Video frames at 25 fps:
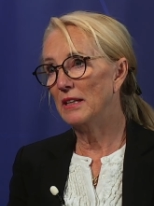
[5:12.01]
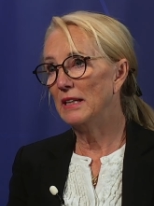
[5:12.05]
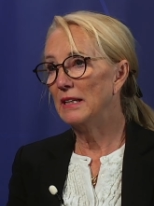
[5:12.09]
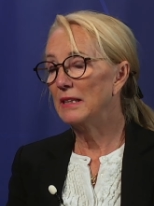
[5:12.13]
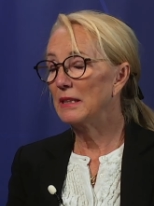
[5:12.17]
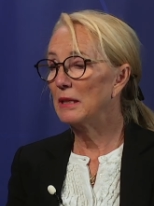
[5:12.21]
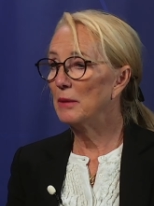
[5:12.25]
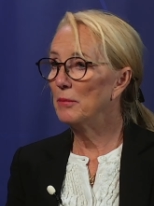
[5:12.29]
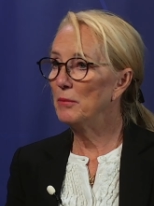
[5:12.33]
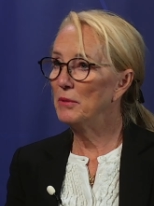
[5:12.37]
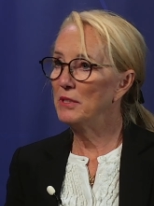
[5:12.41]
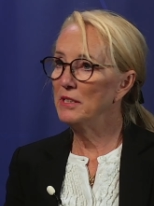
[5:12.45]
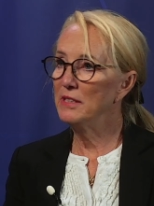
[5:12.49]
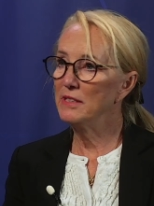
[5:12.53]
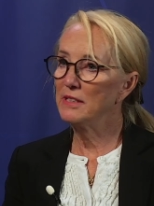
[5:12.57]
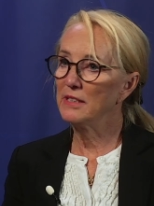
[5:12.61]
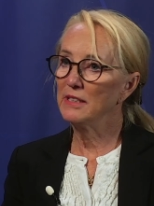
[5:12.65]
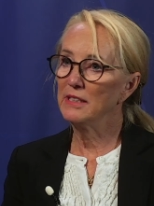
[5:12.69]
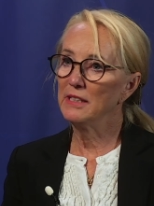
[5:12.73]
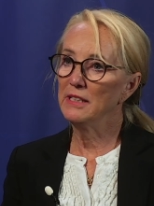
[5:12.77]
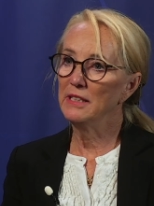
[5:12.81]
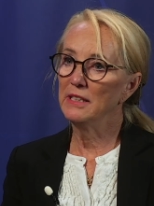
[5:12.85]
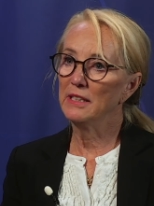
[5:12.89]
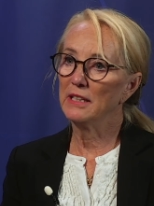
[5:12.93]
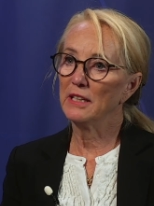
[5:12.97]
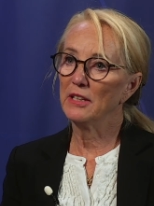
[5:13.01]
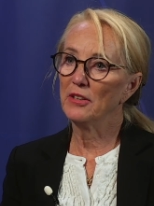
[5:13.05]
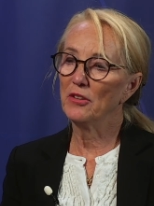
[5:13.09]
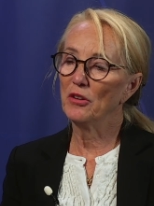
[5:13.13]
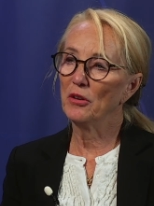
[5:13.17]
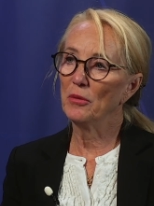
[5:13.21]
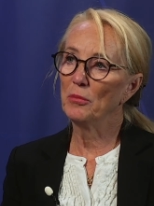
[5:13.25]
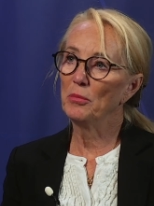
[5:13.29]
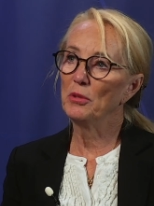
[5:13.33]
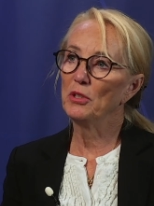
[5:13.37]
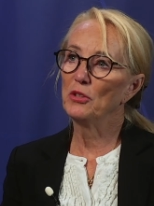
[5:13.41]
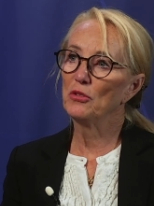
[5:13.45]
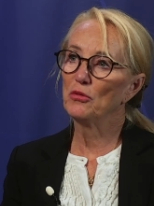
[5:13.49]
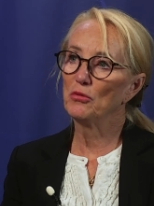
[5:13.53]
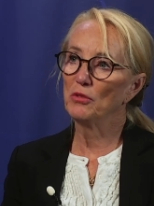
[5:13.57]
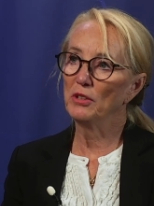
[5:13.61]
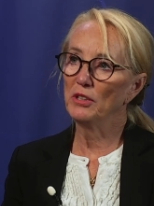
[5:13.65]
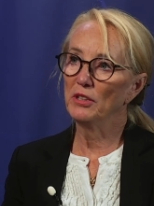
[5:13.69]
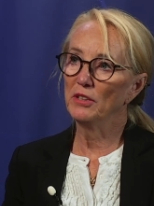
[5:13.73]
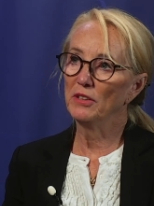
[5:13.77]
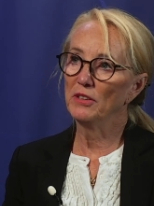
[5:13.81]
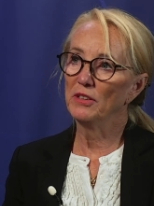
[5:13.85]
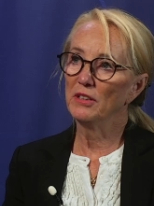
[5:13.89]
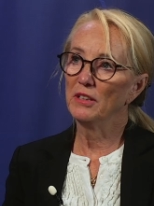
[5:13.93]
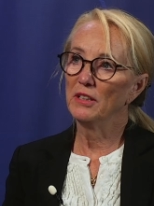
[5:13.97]
That means he cannot be
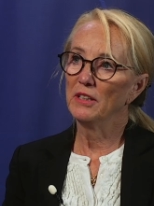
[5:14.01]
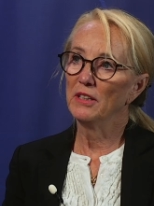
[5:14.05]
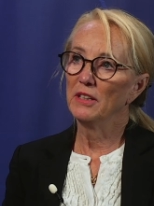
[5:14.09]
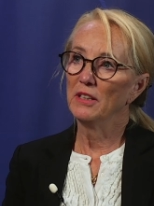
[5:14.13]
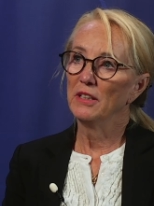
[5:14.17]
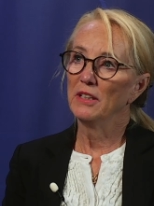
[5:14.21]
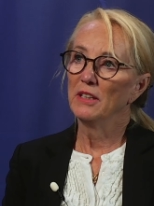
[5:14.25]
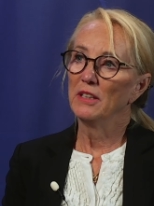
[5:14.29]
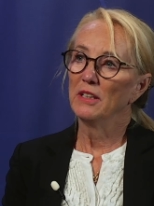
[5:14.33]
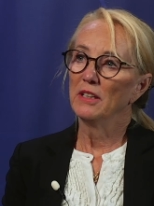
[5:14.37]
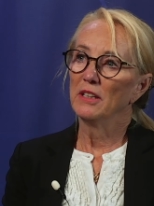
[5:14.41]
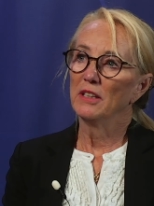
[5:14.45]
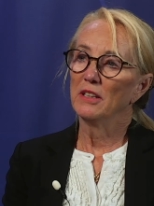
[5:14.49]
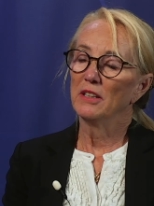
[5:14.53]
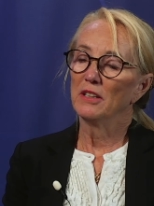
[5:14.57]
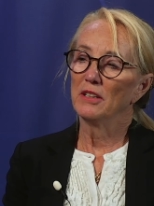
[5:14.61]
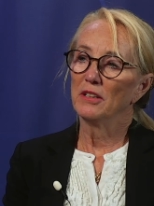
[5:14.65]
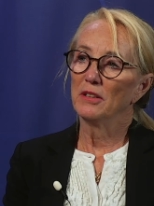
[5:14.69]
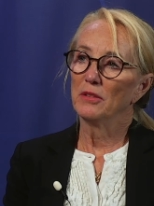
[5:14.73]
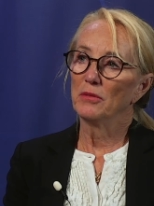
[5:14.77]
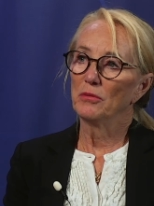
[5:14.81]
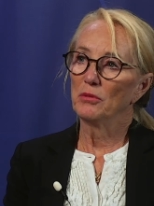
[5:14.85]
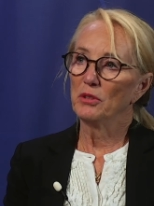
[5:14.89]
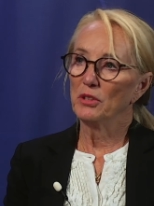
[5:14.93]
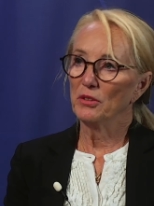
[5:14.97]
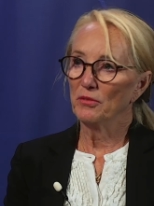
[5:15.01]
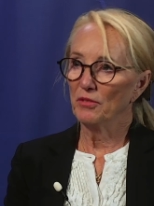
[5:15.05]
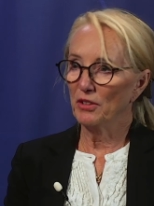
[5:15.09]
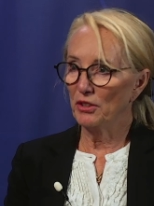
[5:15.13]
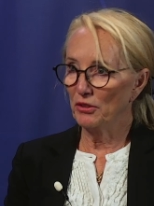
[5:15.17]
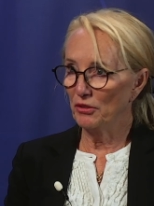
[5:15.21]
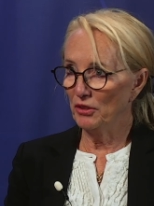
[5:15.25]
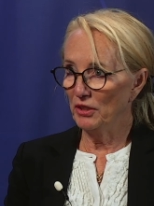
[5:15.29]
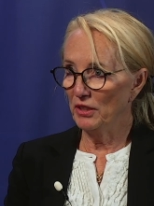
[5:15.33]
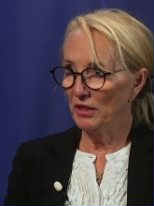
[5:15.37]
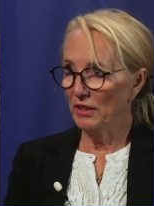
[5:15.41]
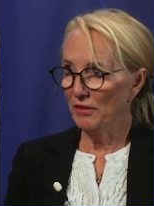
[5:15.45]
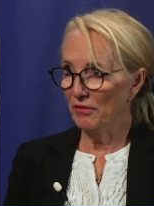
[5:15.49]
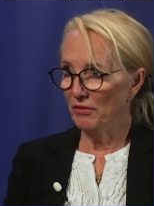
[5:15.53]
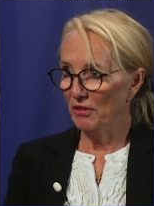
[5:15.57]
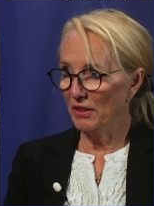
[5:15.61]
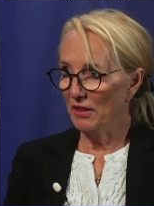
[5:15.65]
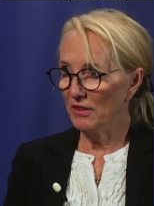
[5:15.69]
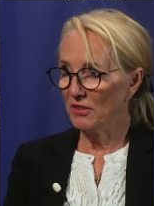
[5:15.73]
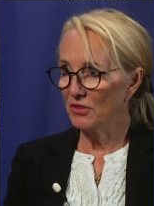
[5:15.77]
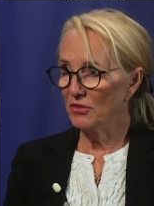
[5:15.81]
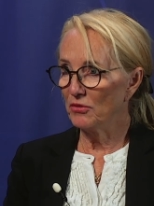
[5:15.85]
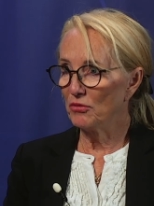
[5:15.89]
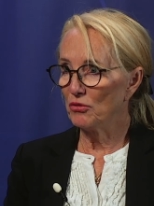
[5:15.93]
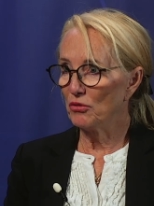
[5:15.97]
treated uh, with a very
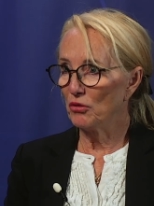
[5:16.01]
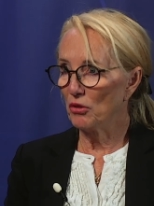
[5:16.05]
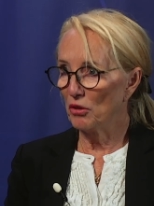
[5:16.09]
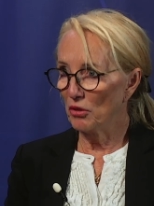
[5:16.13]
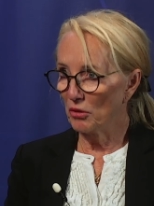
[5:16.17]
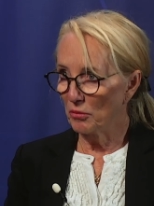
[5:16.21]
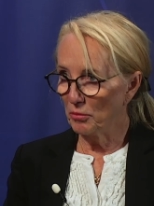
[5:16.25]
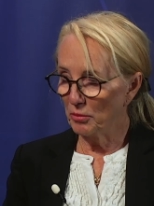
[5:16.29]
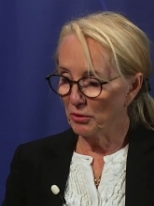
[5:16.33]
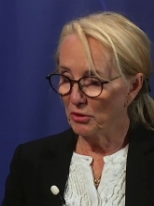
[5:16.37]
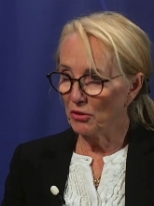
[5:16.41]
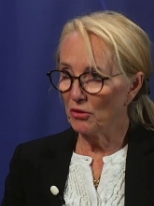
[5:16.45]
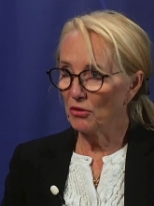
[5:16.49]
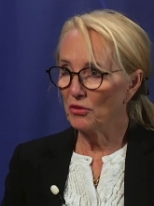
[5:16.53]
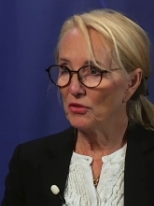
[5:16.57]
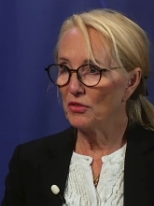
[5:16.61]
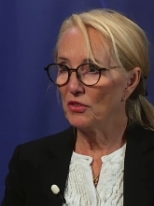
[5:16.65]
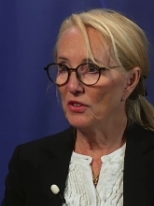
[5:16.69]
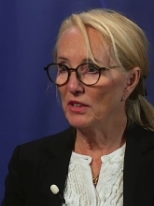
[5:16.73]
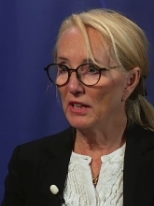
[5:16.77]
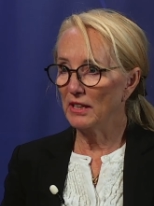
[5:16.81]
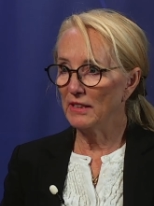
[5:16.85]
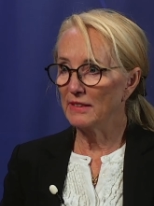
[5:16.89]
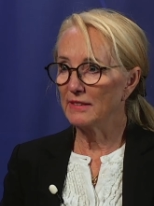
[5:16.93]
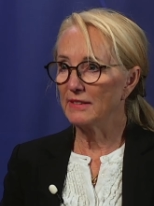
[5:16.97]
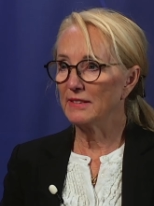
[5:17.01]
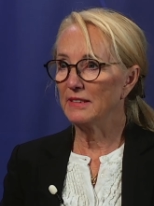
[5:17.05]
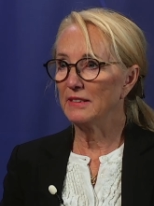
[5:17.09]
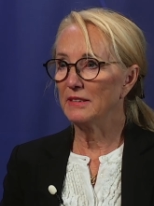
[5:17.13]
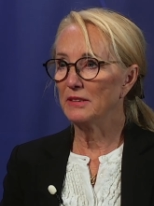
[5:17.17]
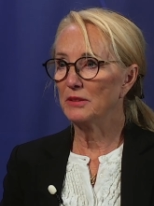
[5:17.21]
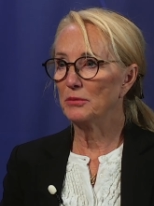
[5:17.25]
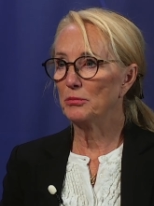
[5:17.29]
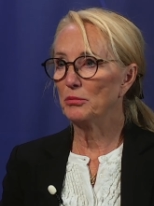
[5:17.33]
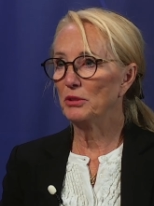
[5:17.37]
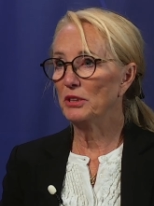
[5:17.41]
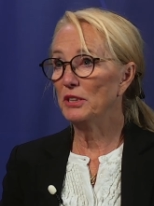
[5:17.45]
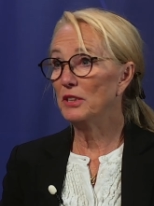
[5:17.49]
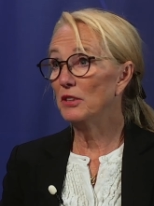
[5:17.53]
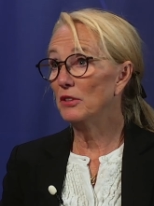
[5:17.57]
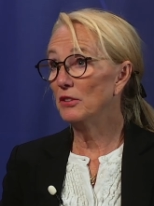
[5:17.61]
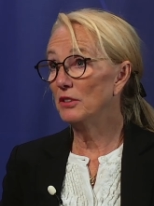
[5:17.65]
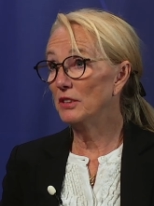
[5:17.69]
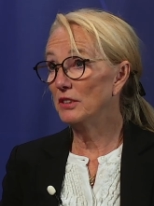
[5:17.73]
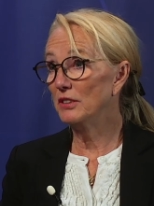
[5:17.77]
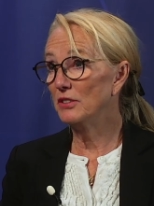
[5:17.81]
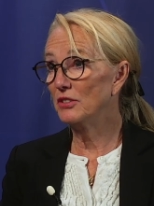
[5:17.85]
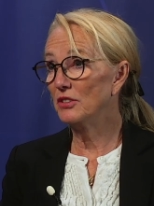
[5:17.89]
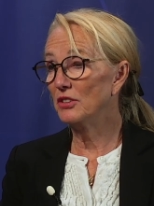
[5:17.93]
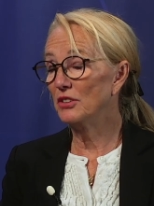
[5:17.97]
effective drug because he has this
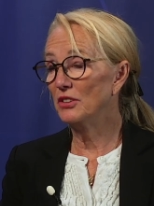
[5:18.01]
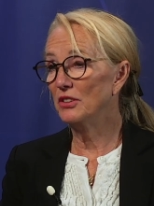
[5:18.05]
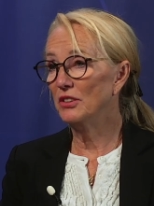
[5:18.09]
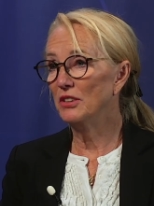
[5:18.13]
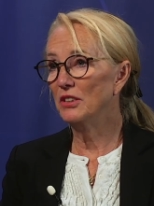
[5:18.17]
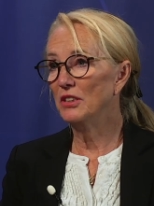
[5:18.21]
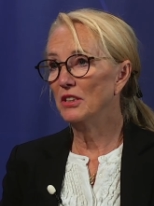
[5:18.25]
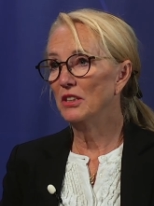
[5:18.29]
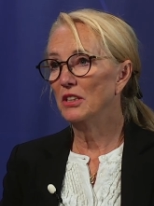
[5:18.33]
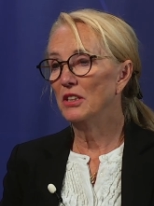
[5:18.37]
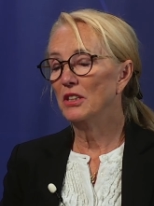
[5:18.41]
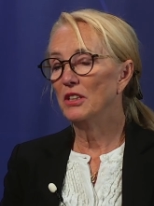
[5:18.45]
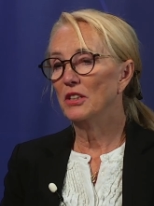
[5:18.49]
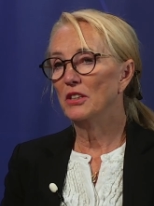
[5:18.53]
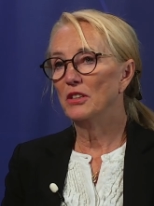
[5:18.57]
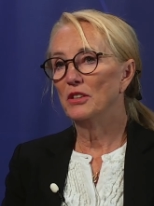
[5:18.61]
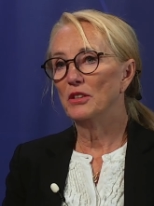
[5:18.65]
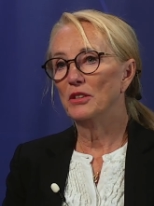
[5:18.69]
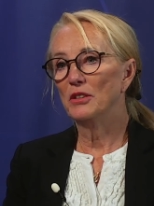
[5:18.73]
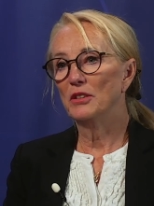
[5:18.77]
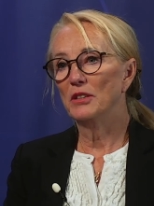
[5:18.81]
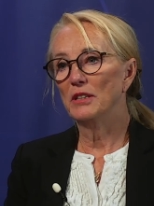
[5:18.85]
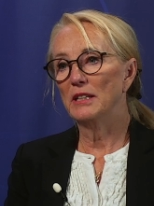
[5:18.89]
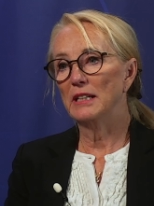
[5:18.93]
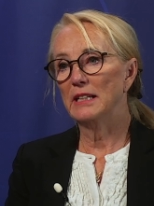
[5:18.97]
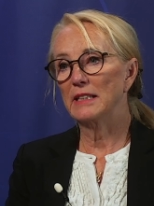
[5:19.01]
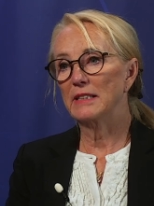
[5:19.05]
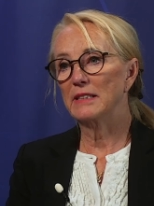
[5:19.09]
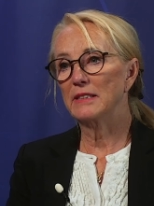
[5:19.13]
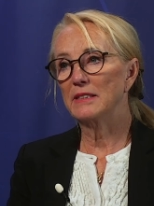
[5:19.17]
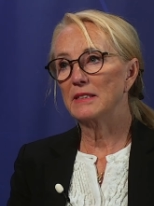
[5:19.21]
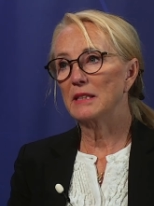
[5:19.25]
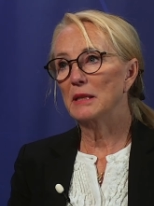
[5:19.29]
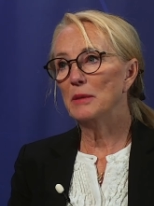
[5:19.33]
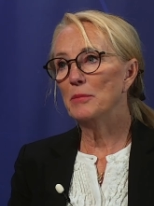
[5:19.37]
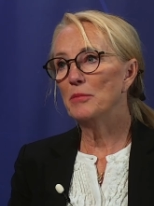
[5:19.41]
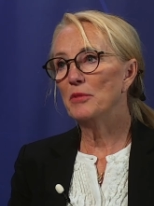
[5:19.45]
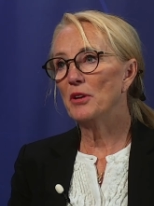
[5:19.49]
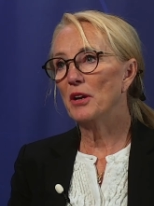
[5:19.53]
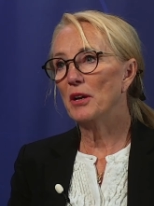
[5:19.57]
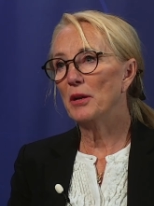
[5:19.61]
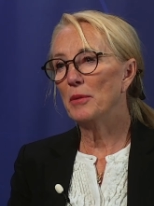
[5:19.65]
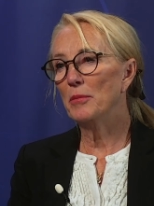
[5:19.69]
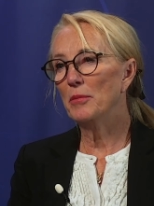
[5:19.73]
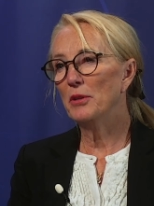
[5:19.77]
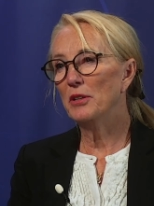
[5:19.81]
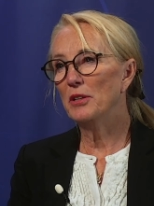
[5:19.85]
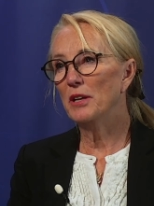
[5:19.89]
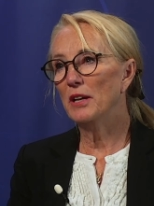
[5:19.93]
precondition uh, at the same time, he